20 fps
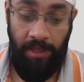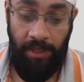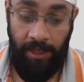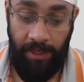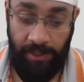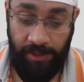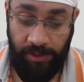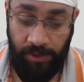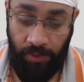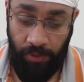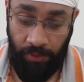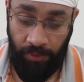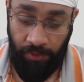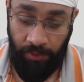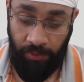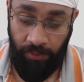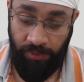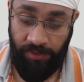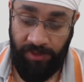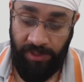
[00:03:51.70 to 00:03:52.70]
Let us go
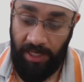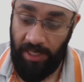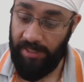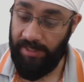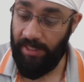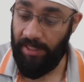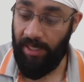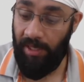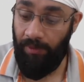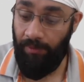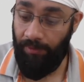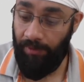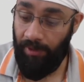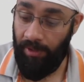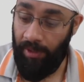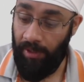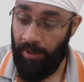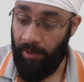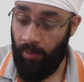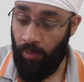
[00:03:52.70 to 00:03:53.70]
to sales account.
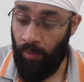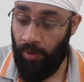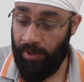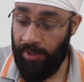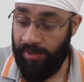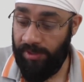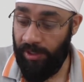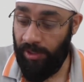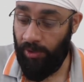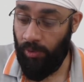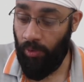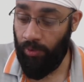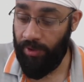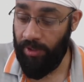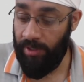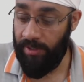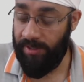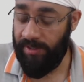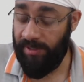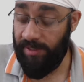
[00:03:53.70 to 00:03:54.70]
What is the
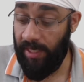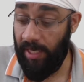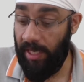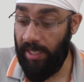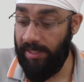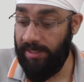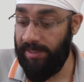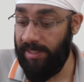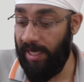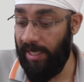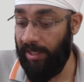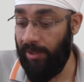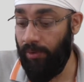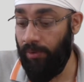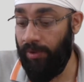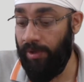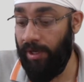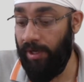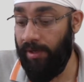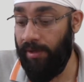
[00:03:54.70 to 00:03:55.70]
total sales that
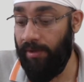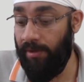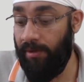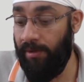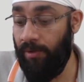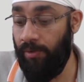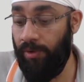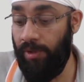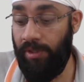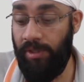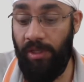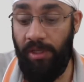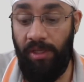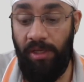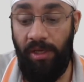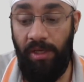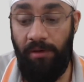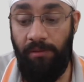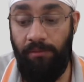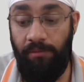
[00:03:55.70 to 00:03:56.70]
you did during the
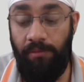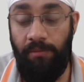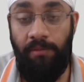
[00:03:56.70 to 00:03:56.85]
year?